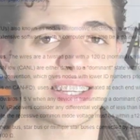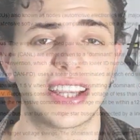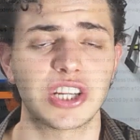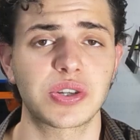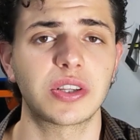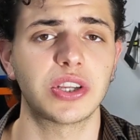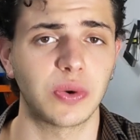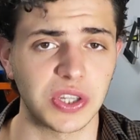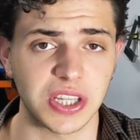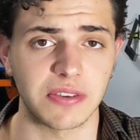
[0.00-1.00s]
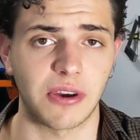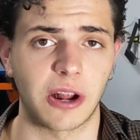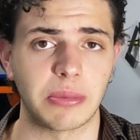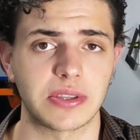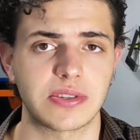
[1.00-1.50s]
in electrically noisy
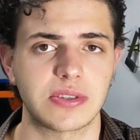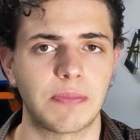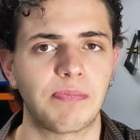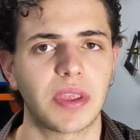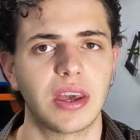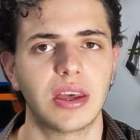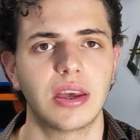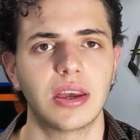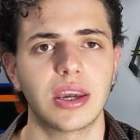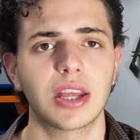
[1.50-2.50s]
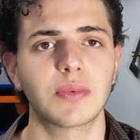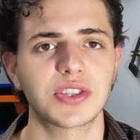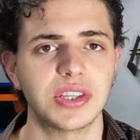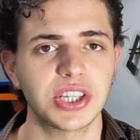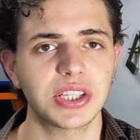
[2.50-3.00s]
environments. It
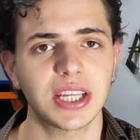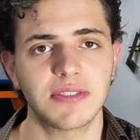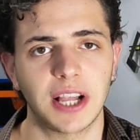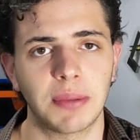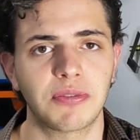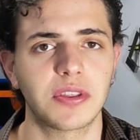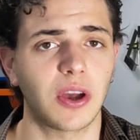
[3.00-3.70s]
was initially developed for